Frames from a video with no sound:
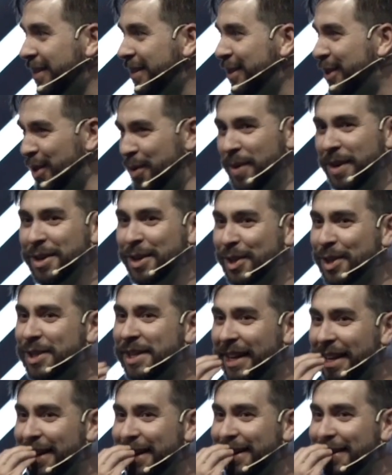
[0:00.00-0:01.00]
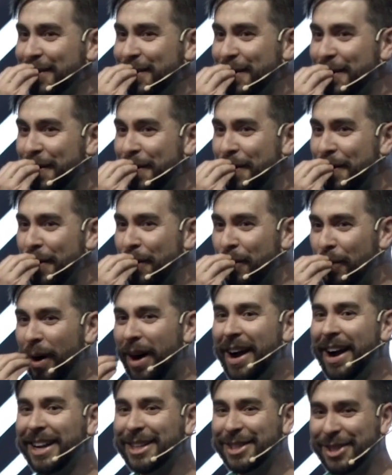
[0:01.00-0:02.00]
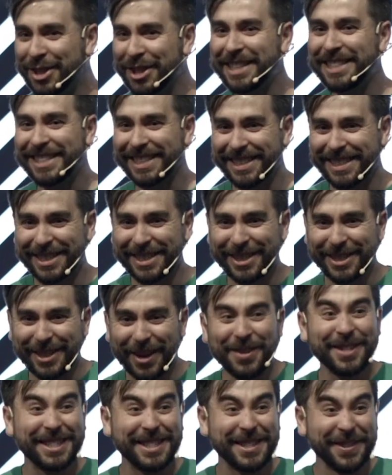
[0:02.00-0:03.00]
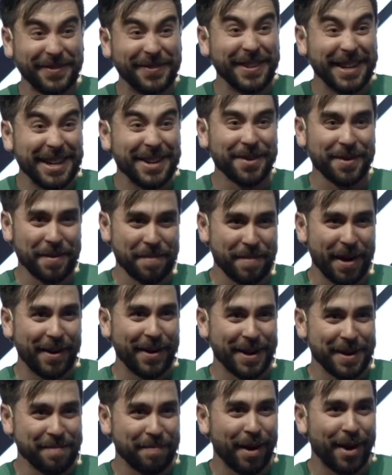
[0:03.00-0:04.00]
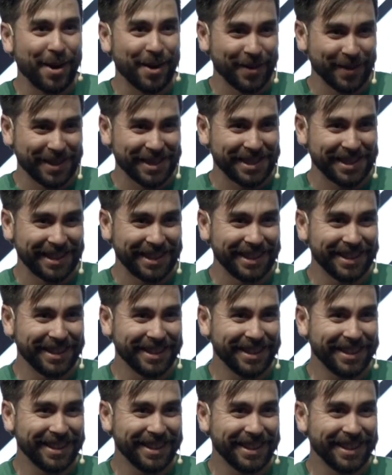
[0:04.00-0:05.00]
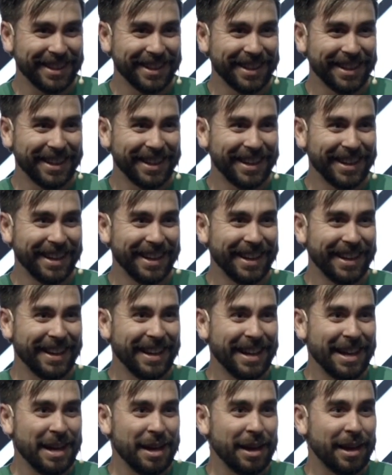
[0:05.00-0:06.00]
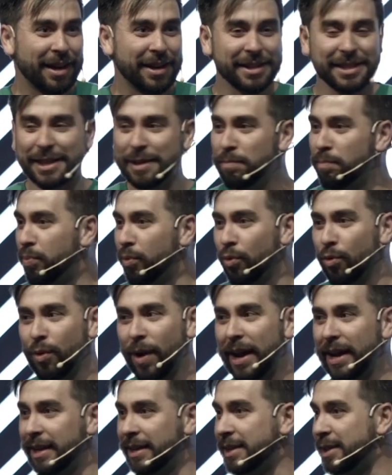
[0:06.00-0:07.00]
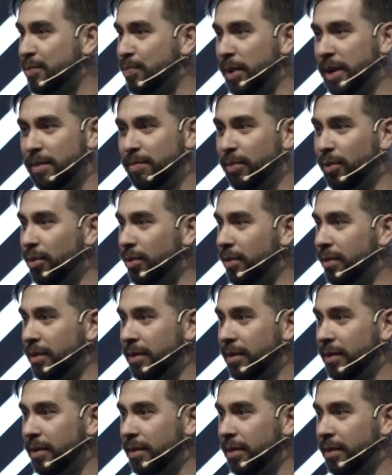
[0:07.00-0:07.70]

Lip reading: Do you understand why Jesus is so severe about hypocrisy? Because it breaks people.